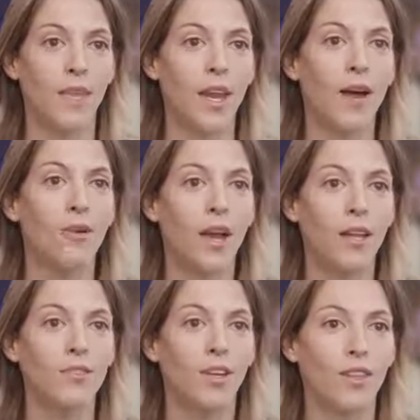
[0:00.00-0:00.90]
Now we're
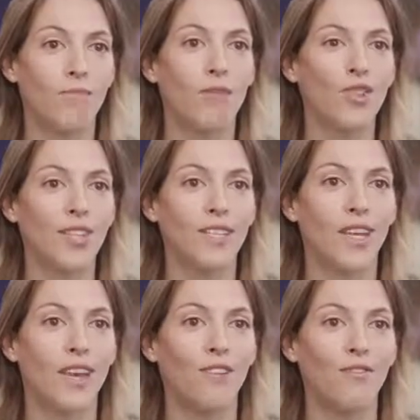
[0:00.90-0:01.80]
entering the most
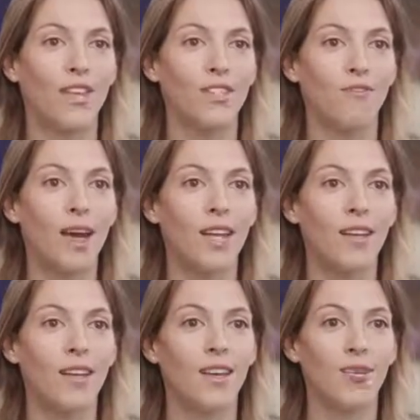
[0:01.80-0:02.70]
exciting phase of
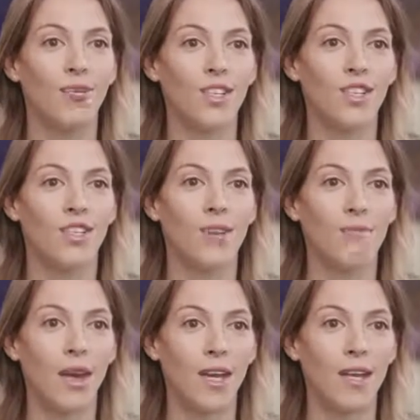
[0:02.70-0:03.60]
money, which is
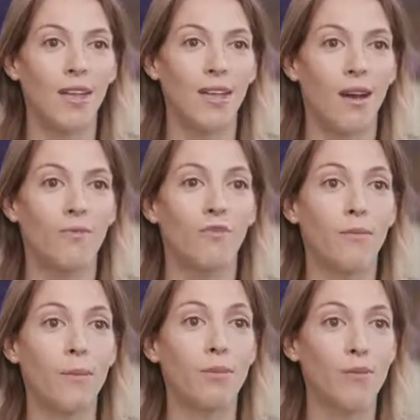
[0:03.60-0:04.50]
that money can come
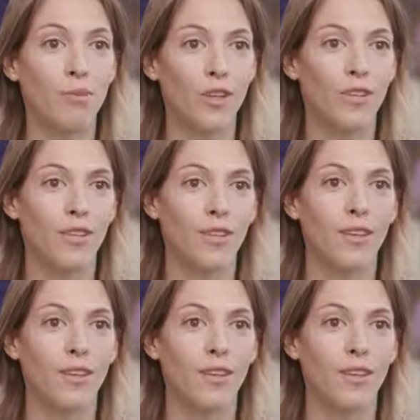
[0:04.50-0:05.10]
from the people.